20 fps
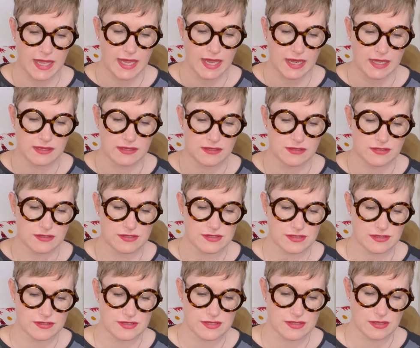And then there's
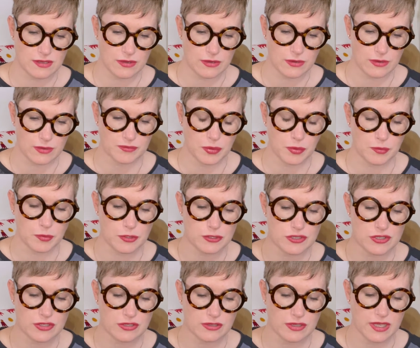also
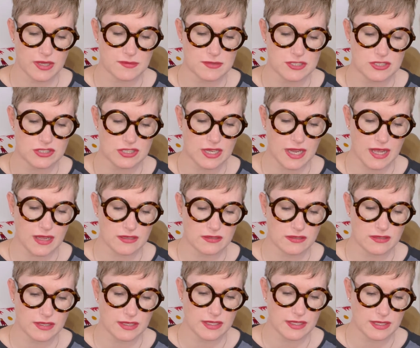promotional image
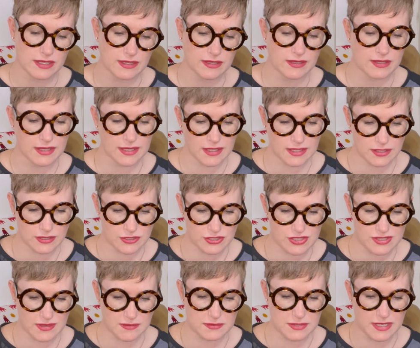gallery, English
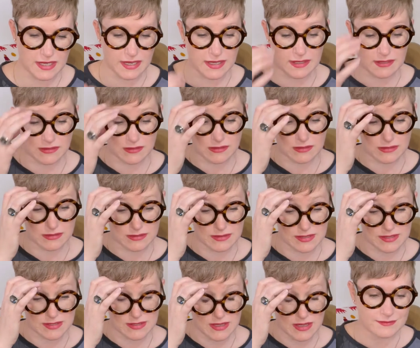
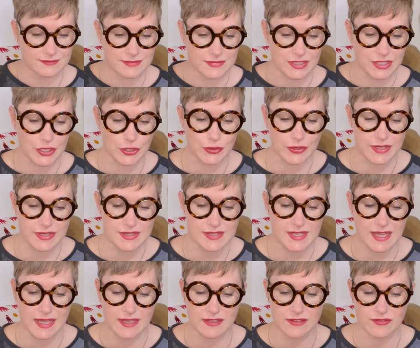subtitles, newly
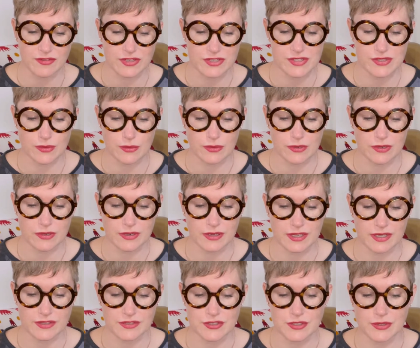scanned and restored
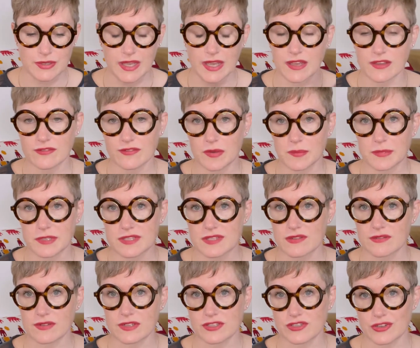in 2K from its
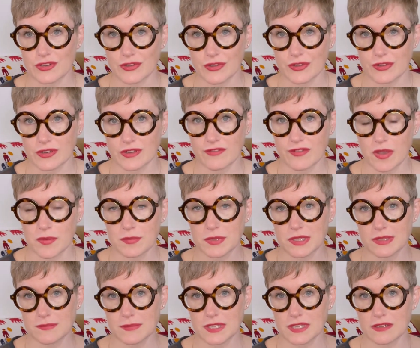original
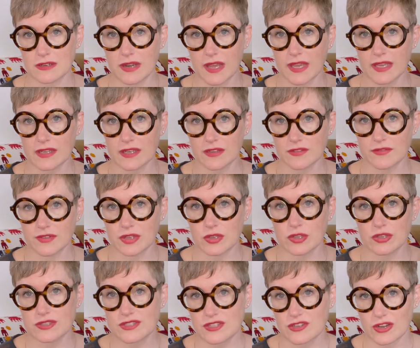35mm negative. It
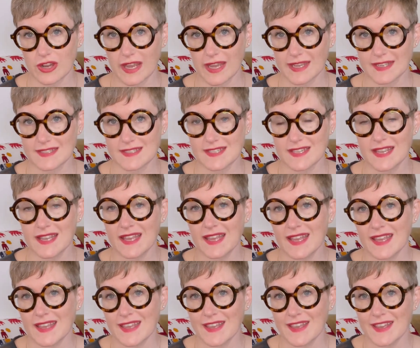looked great.
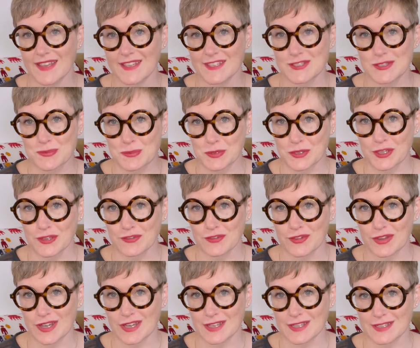It's pretty
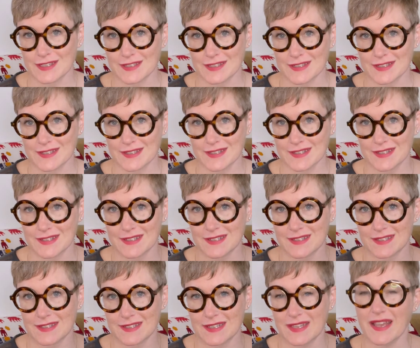fun.
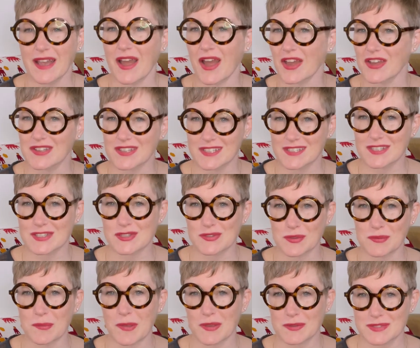Yeah, I like this
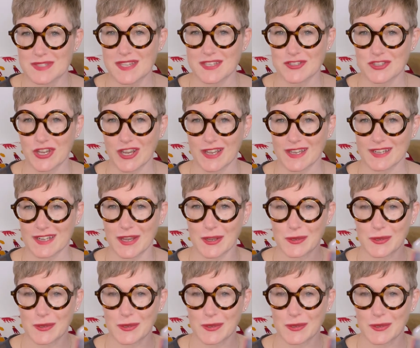film. I would say check it out.